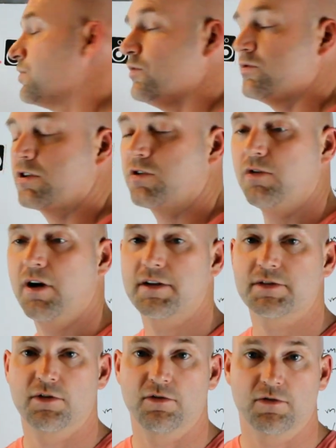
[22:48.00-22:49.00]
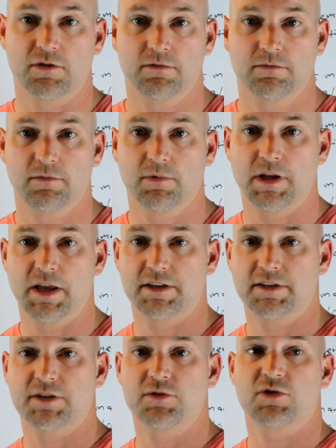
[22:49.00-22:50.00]
you use a crossover and
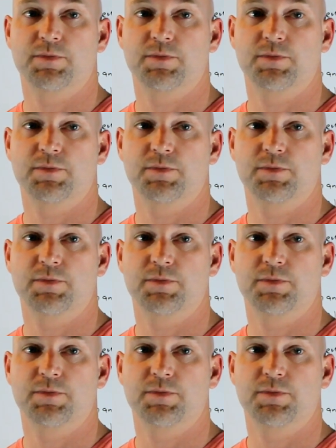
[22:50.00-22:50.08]
set your